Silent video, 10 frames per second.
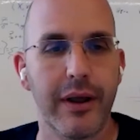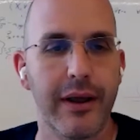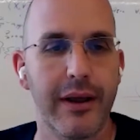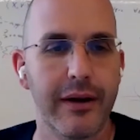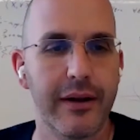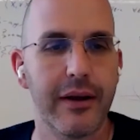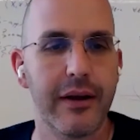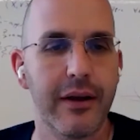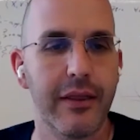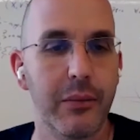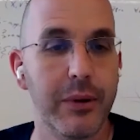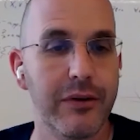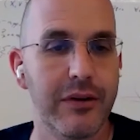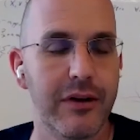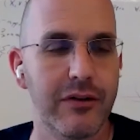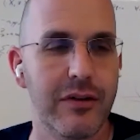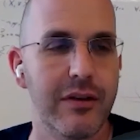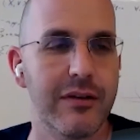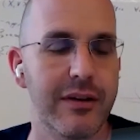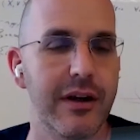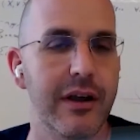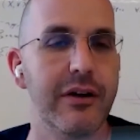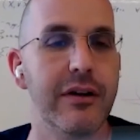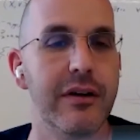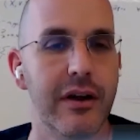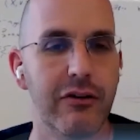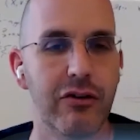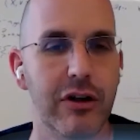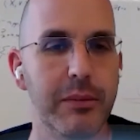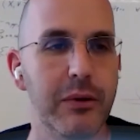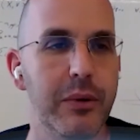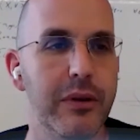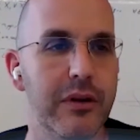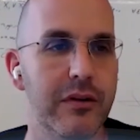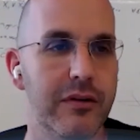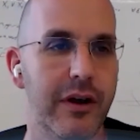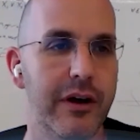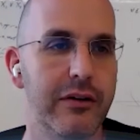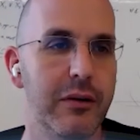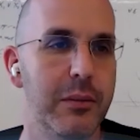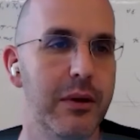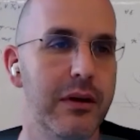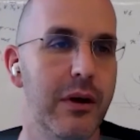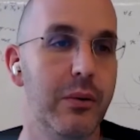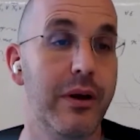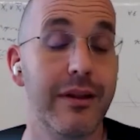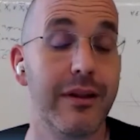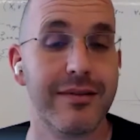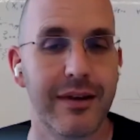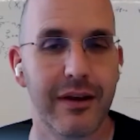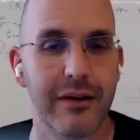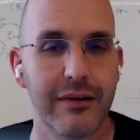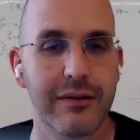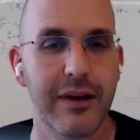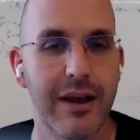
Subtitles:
and the reason is this inherent tension between the desire to build a network that scales,